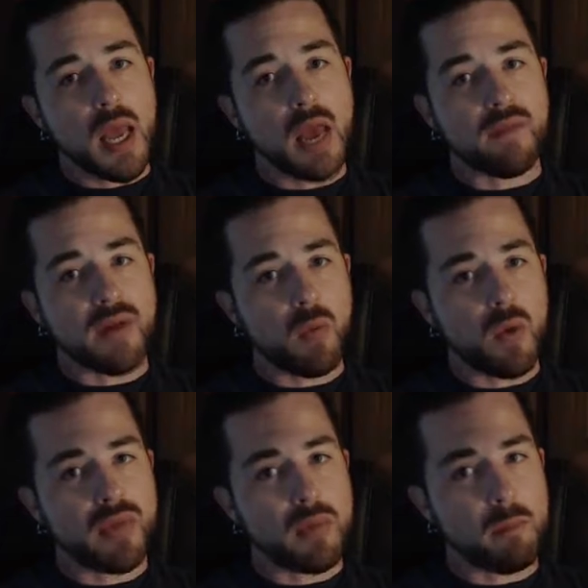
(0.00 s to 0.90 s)
If I
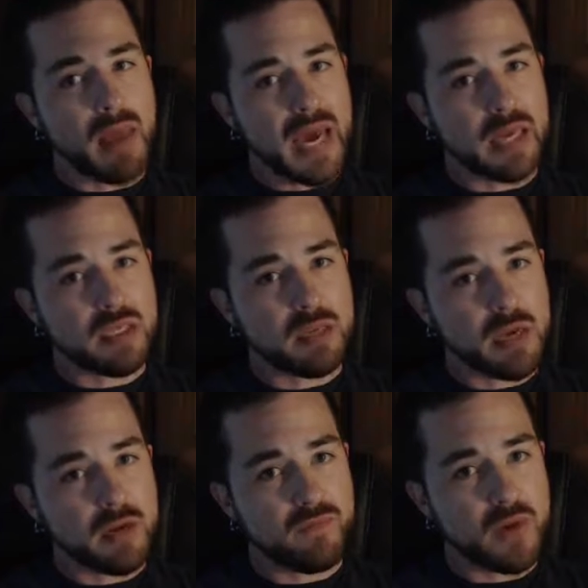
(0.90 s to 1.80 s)
want the mask to
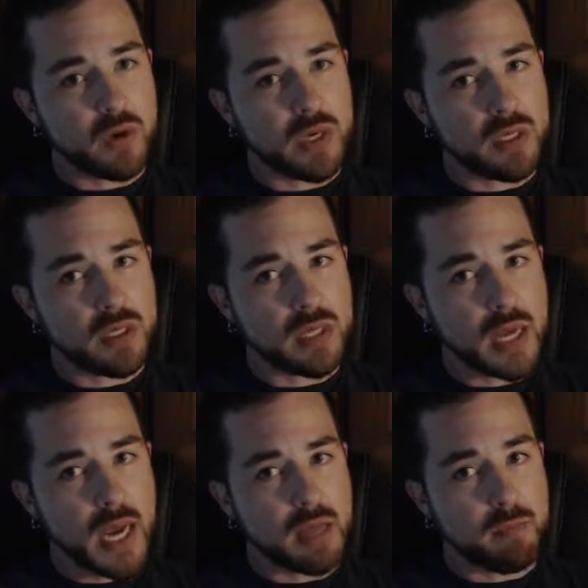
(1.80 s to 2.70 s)
be in focus
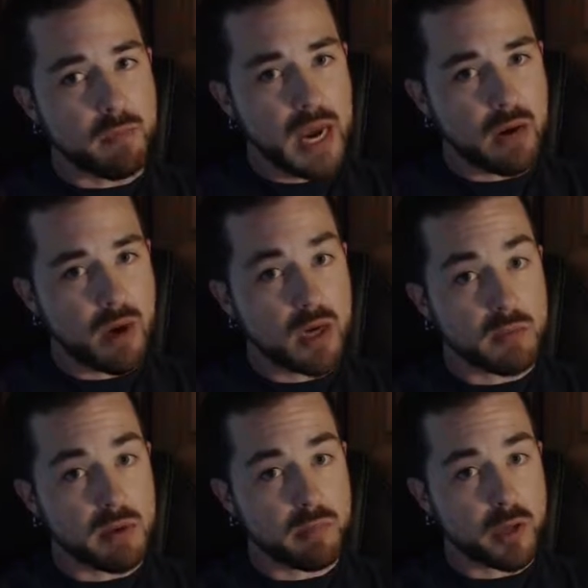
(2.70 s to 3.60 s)
and the background to
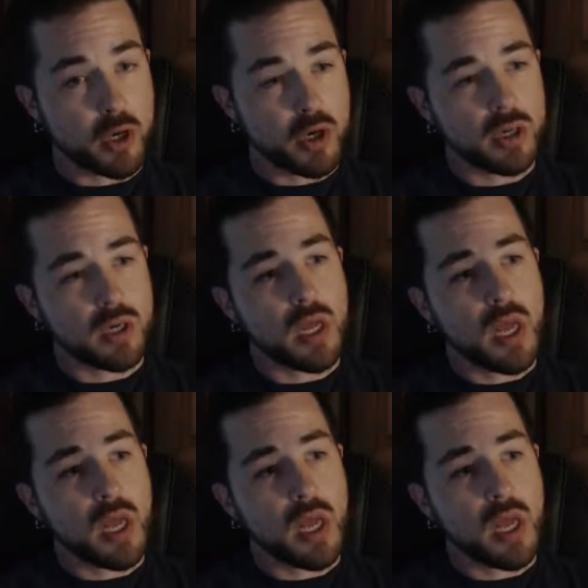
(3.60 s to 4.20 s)
be blurred,